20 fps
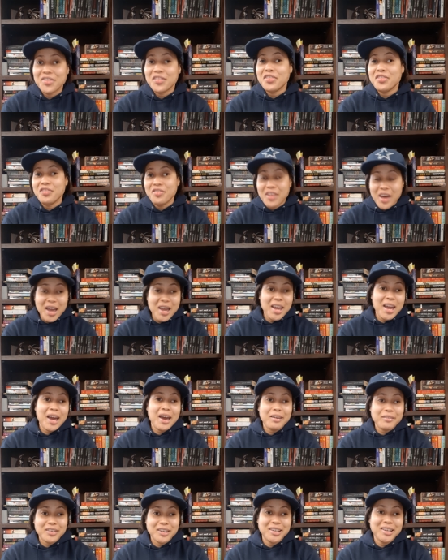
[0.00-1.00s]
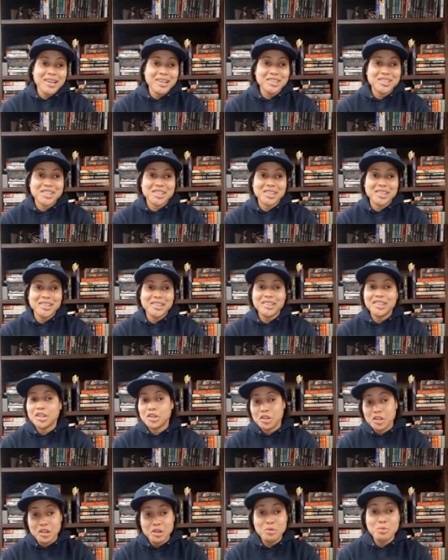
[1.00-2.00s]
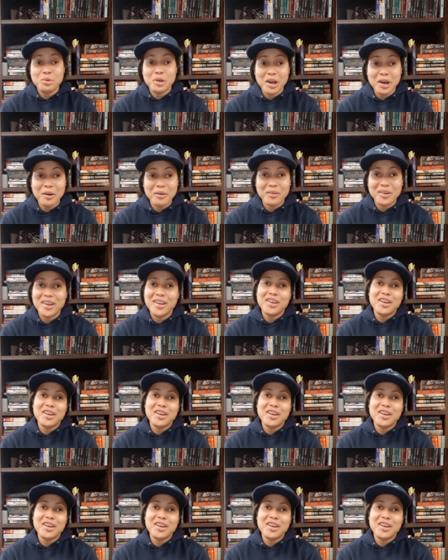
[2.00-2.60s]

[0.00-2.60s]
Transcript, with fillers: They have connections. You don't.